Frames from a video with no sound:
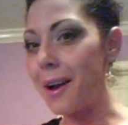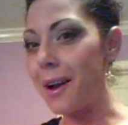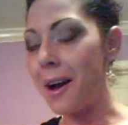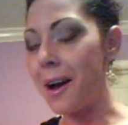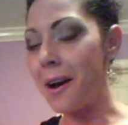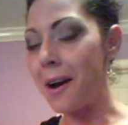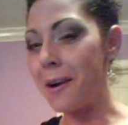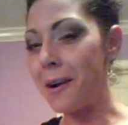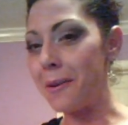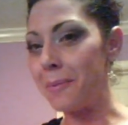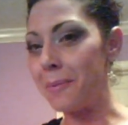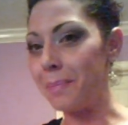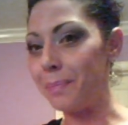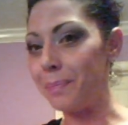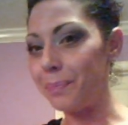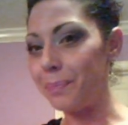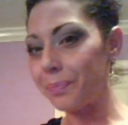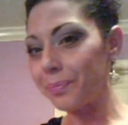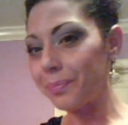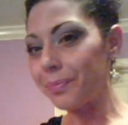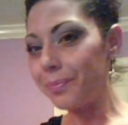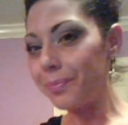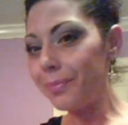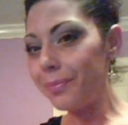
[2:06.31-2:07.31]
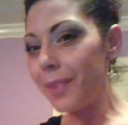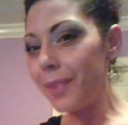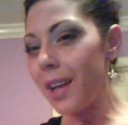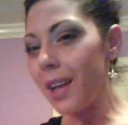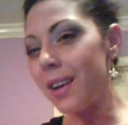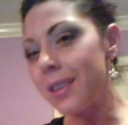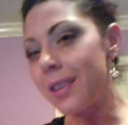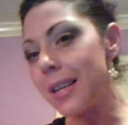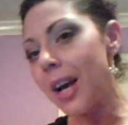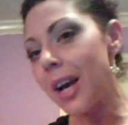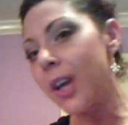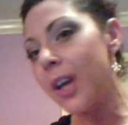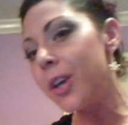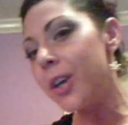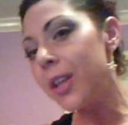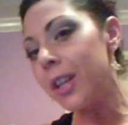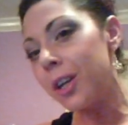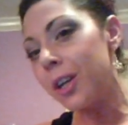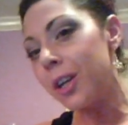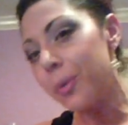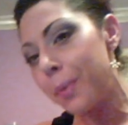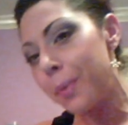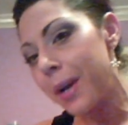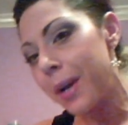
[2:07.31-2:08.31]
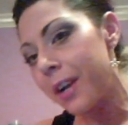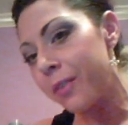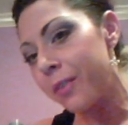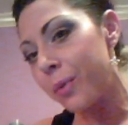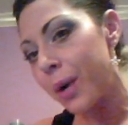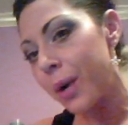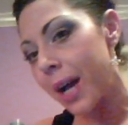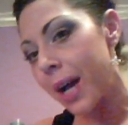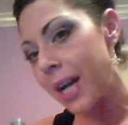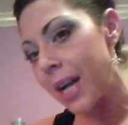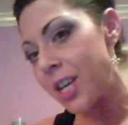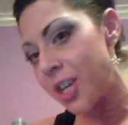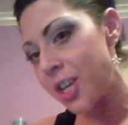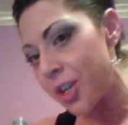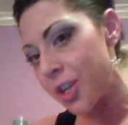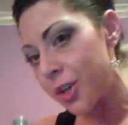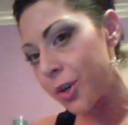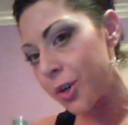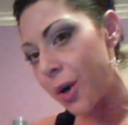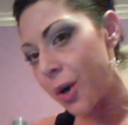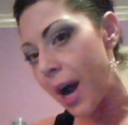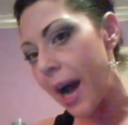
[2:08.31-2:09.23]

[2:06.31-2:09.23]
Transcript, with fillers: Um, I'll tell you a little bit of what I do.